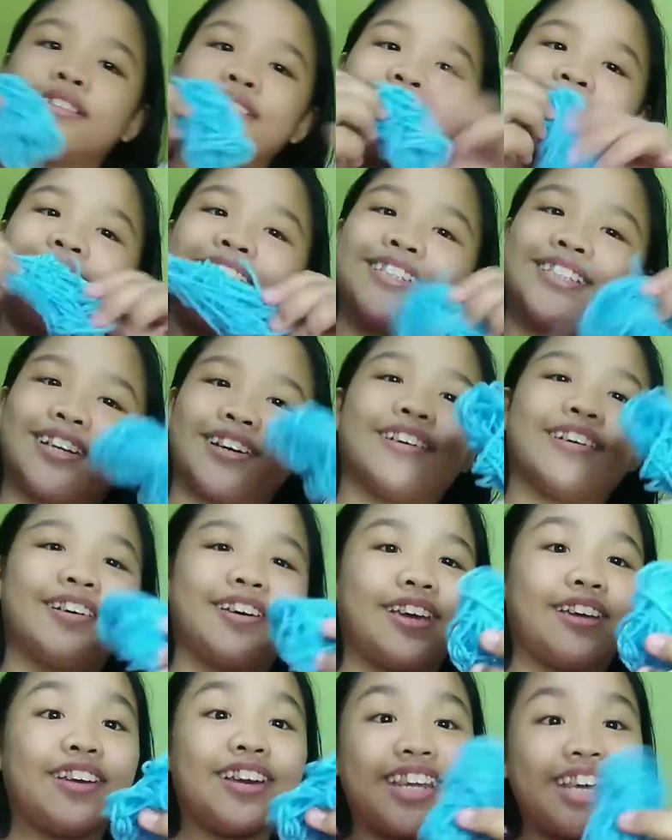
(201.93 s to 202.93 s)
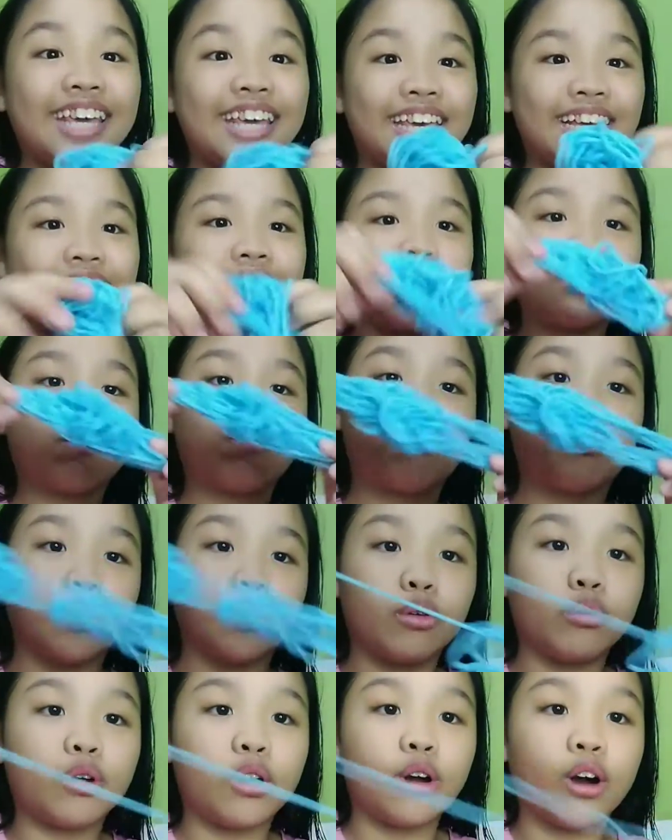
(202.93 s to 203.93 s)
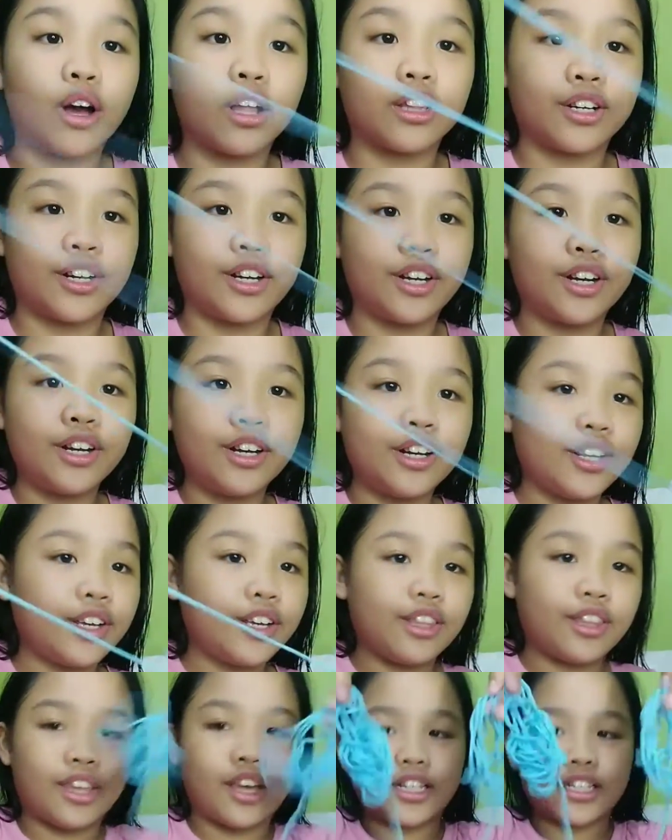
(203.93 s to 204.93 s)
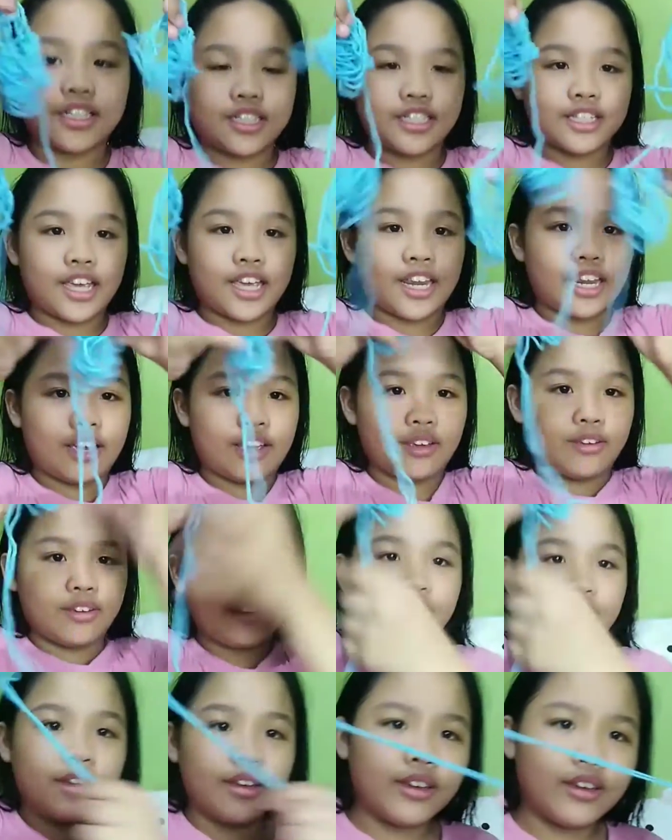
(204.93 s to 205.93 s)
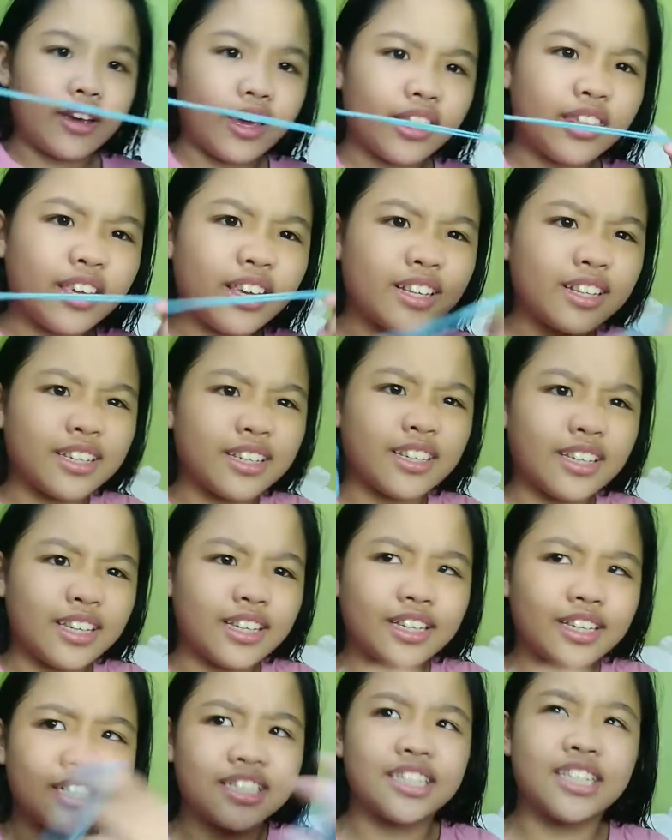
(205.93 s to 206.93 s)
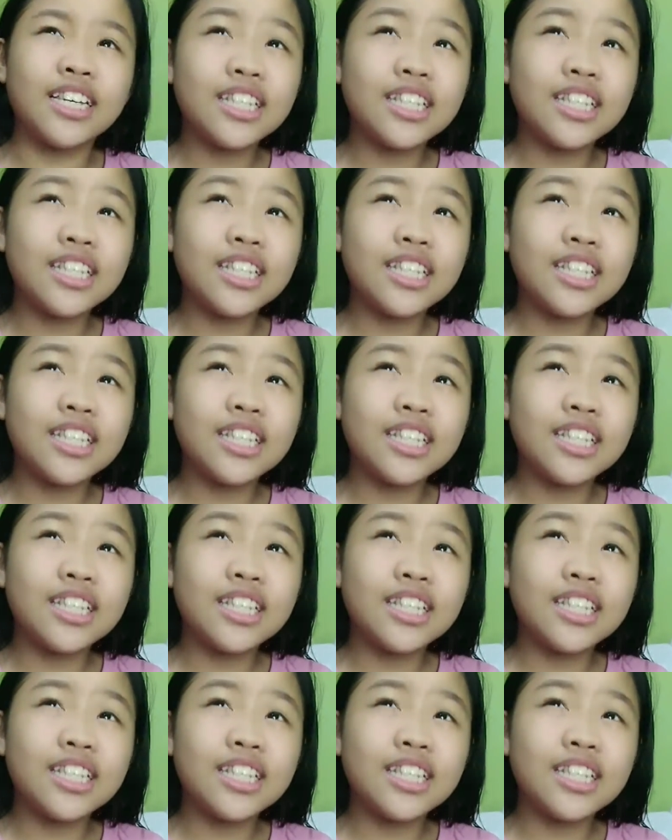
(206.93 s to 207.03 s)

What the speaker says: So here it is, blue color. That's kind of good. I think, is